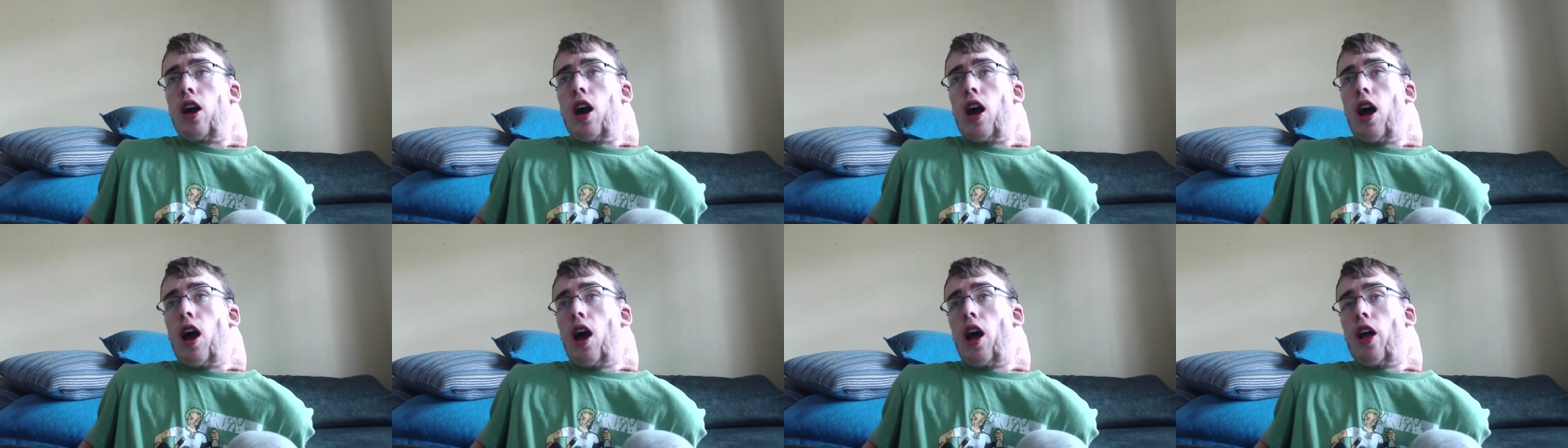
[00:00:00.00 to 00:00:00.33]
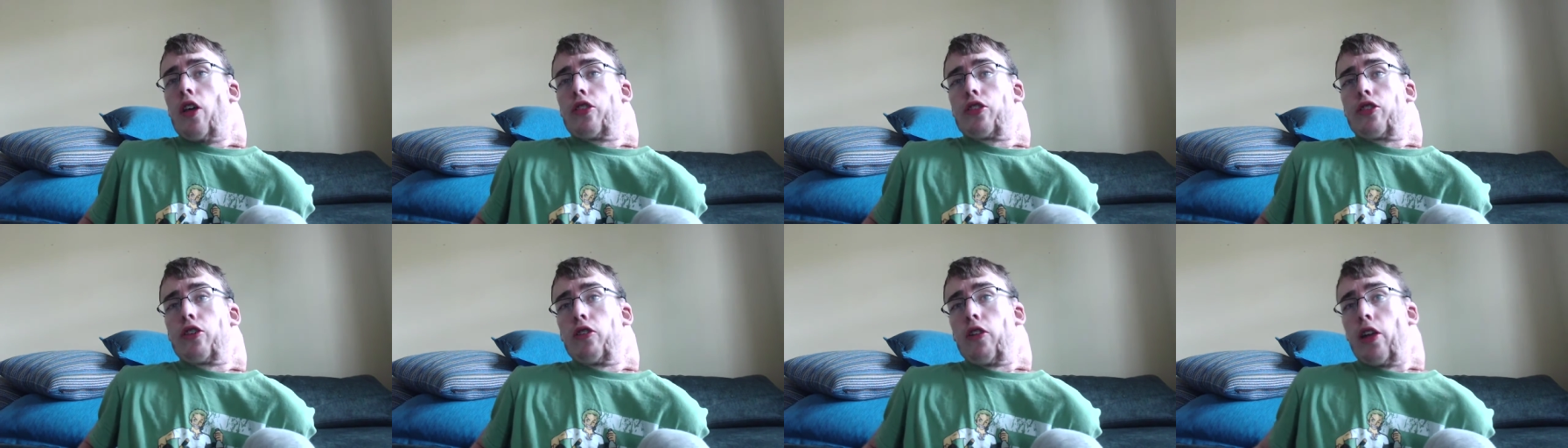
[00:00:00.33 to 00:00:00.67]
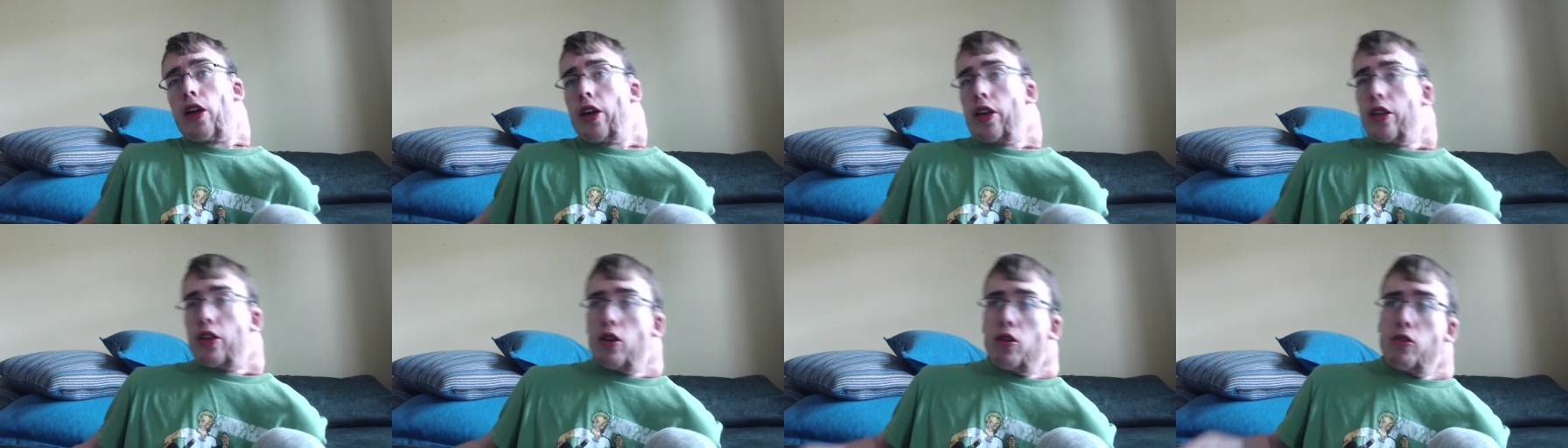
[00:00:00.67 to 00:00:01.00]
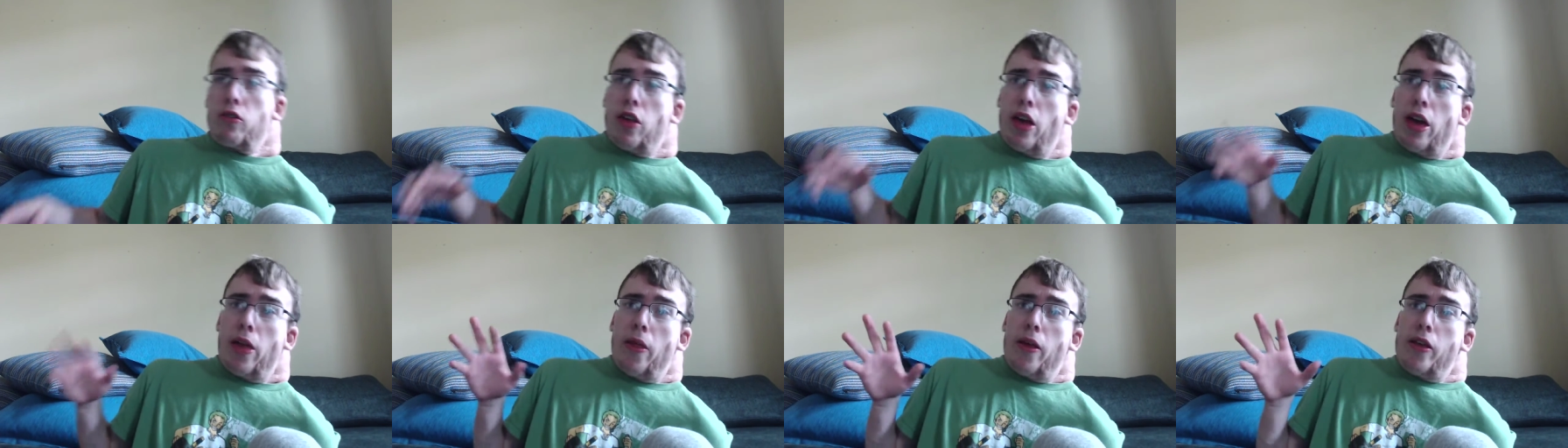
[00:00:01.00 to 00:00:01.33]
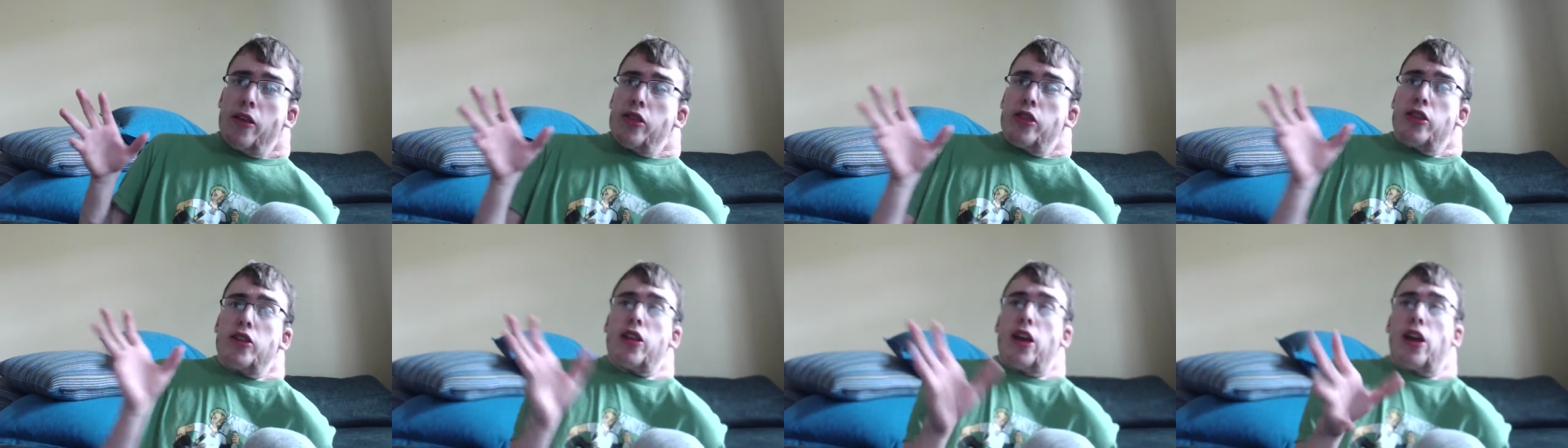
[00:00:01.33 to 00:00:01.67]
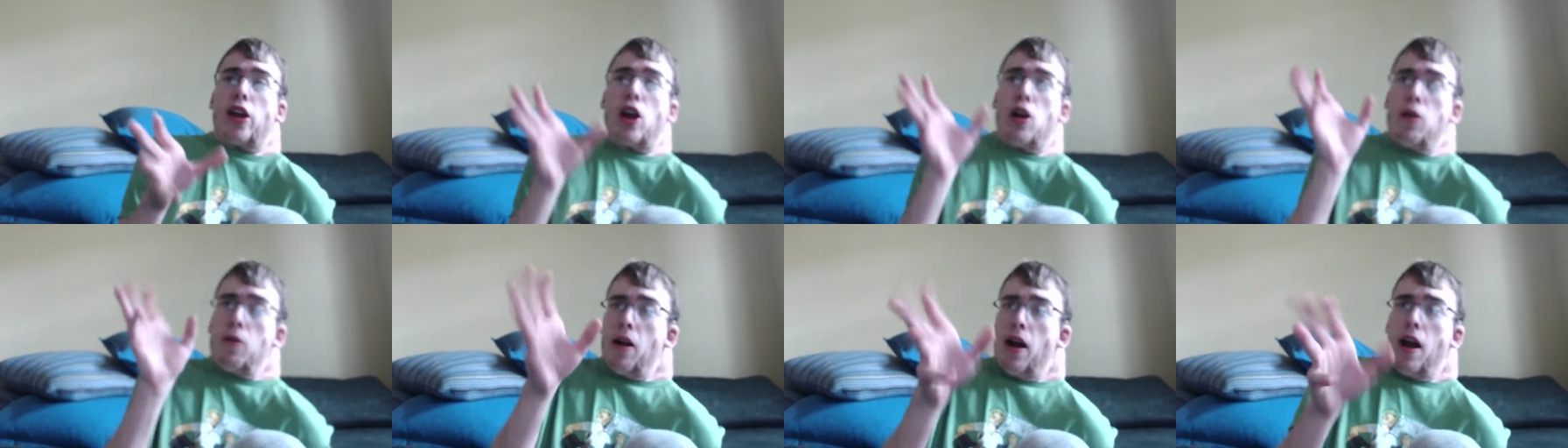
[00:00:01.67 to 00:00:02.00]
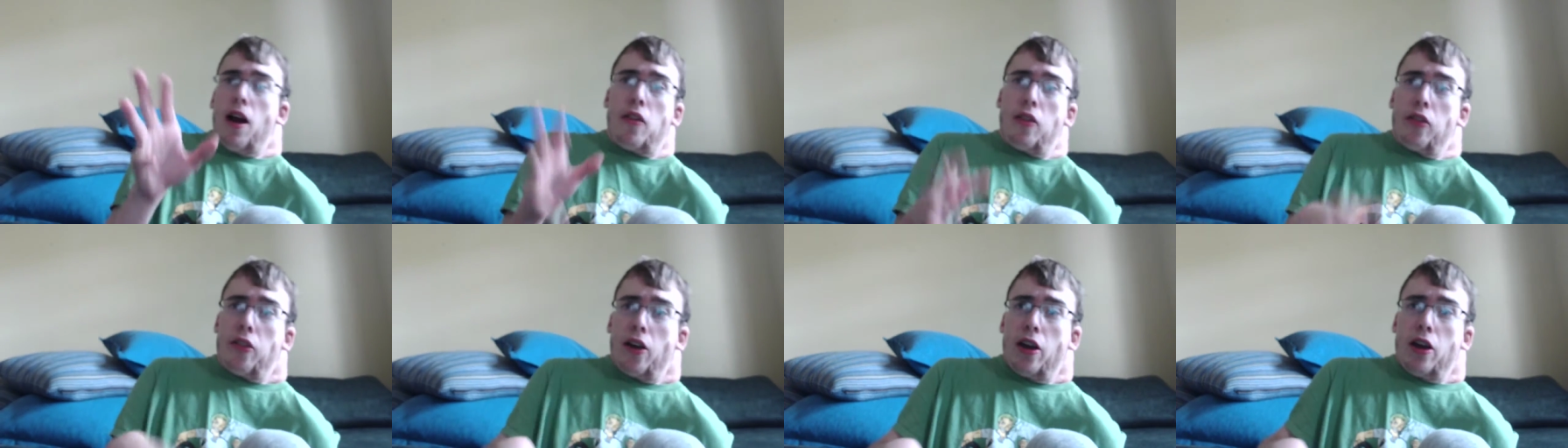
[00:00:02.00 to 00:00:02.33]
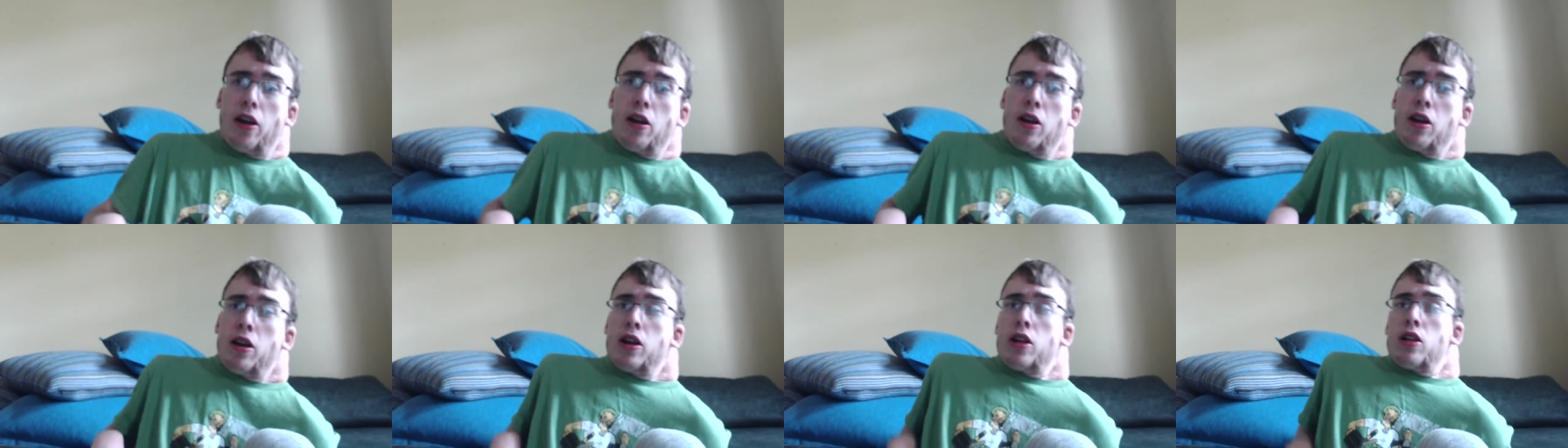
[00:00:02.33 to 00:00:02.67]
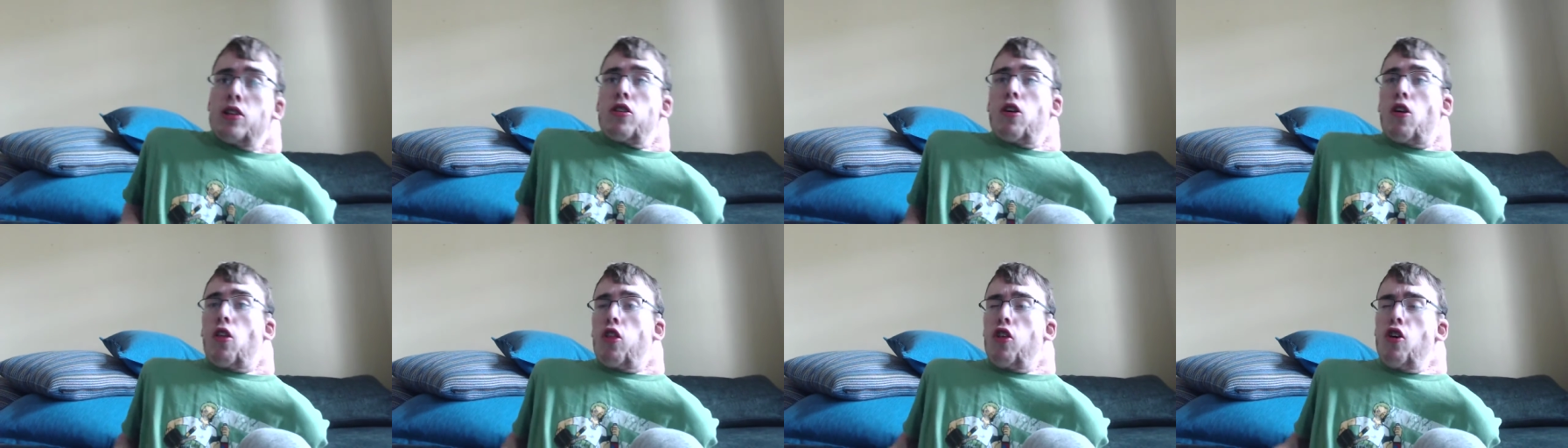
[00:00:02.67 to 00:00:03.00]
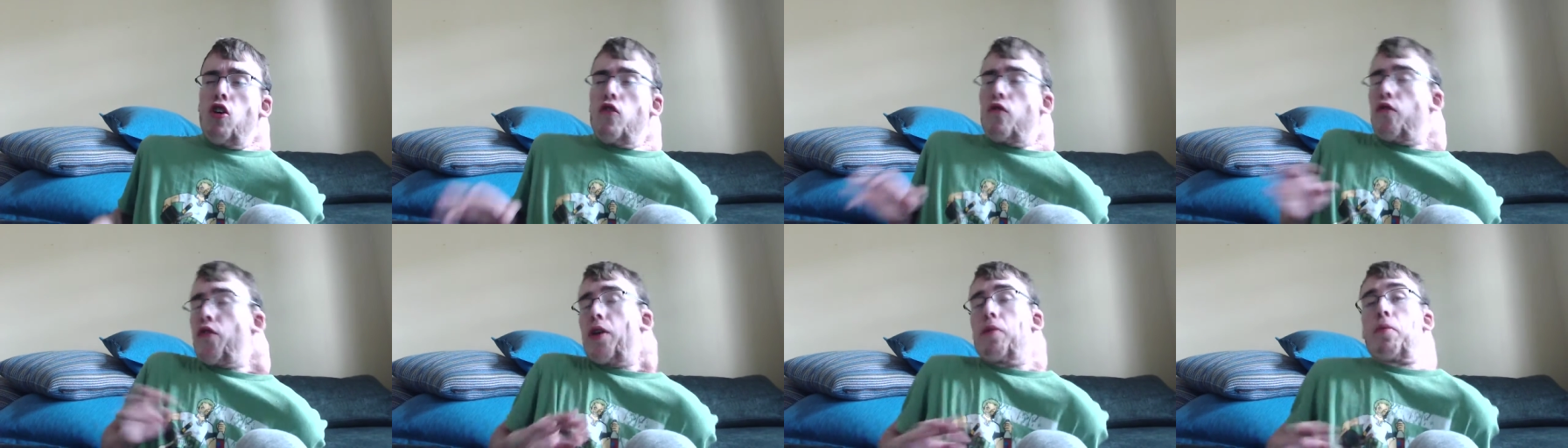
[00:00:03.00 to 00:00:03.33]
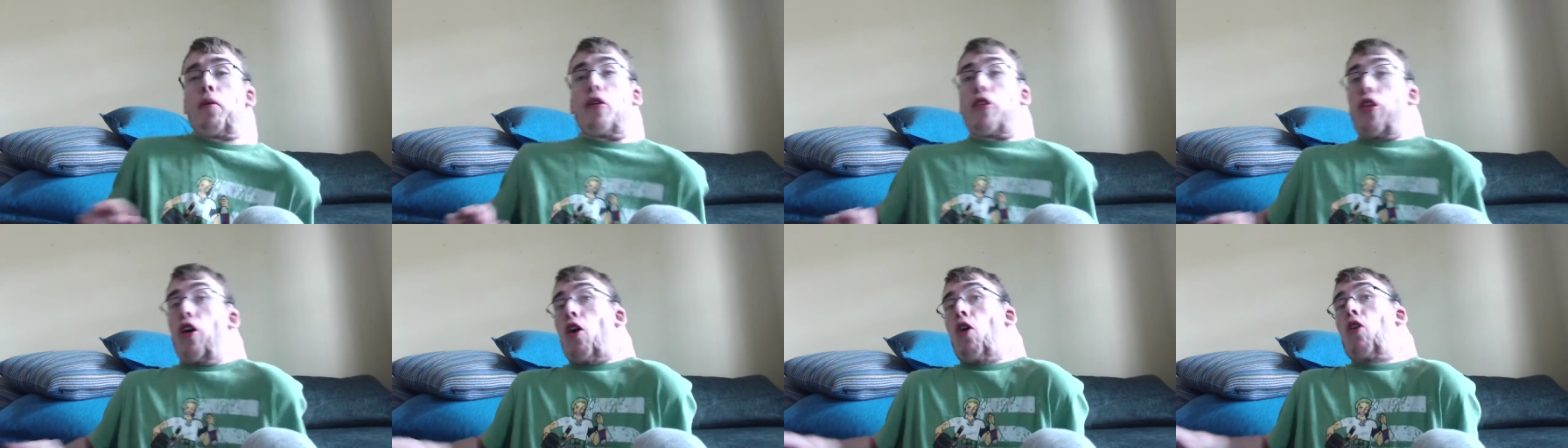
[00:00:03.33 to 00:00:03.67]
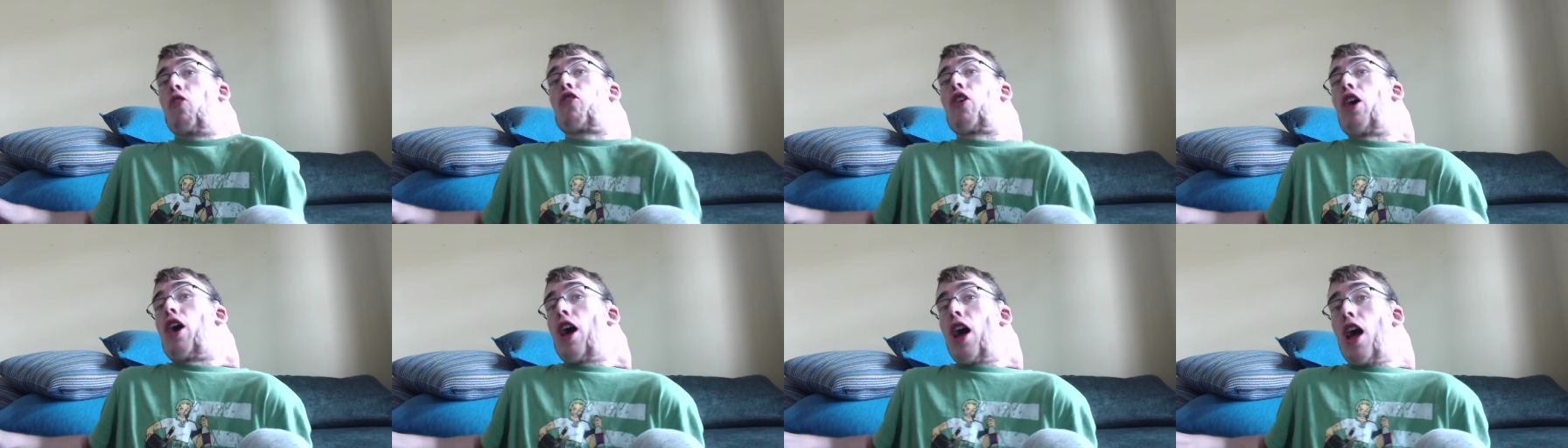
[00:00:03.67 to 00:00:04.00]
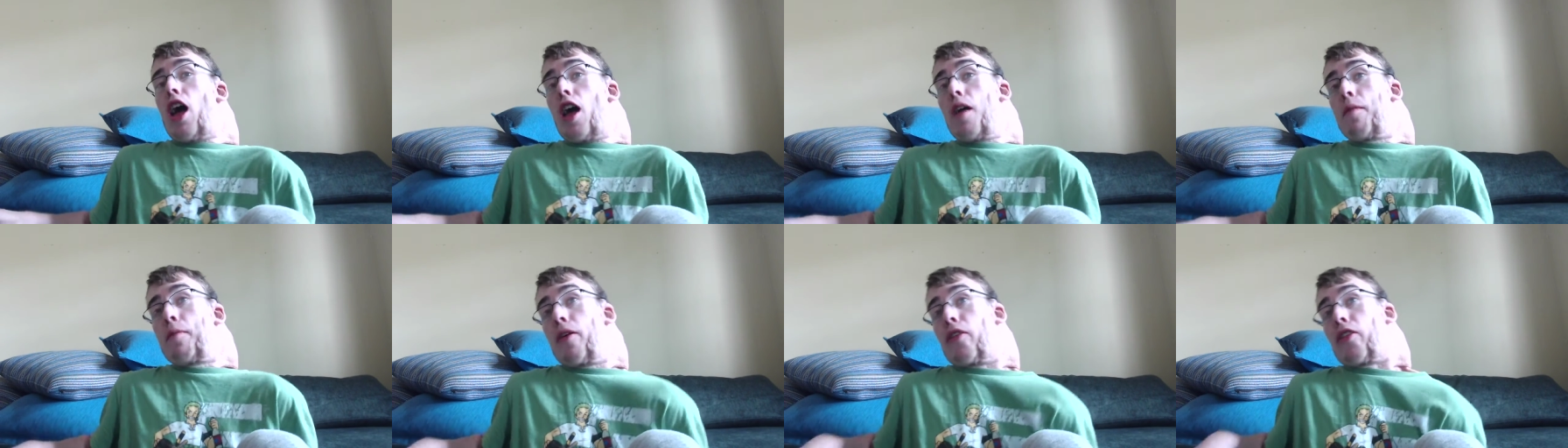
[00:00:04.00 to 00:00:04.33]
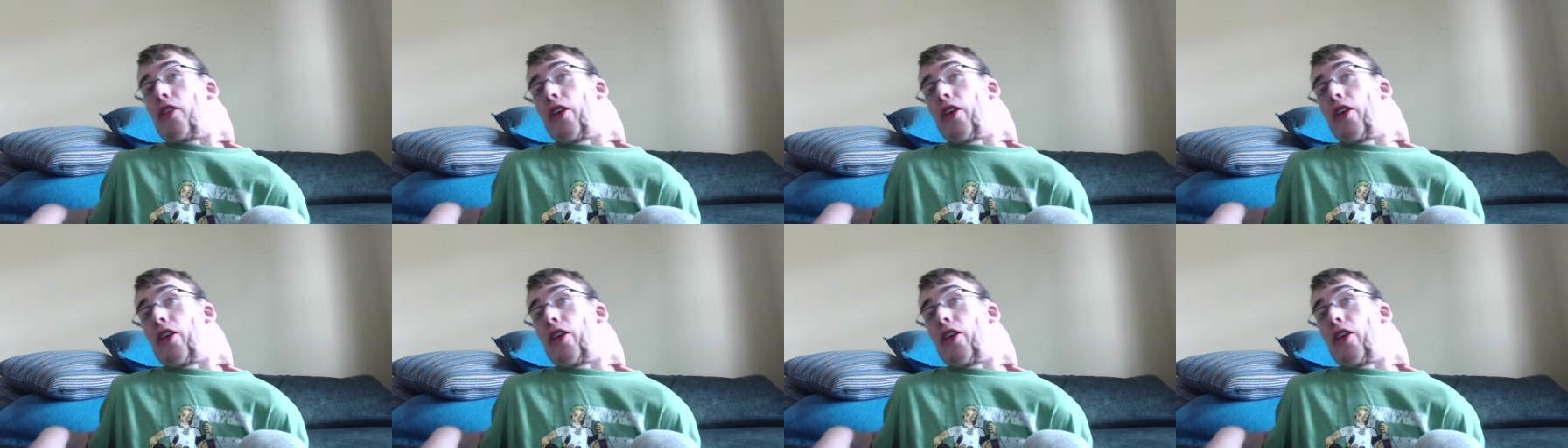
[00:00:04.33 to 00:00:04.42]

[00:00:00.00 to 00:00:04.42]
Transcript: uh, so they, so they eventually, they go out there. So Luffy this whole time is